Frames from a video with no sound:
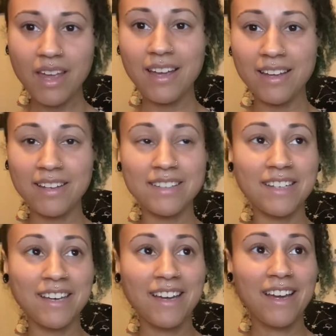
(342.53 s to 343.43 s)

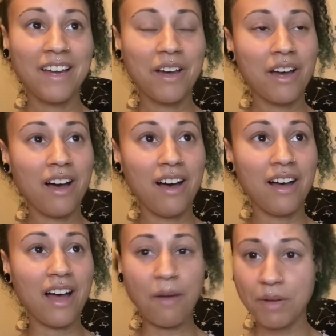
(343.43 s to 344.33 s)
And
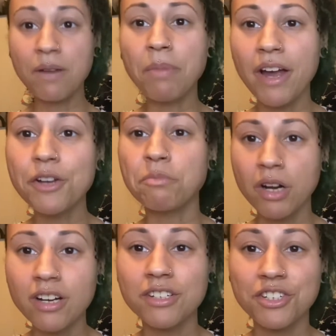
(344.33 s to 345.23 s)
uh, I'm gonna buy your
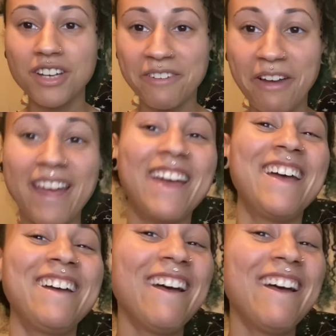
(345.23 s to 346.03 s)
merch if I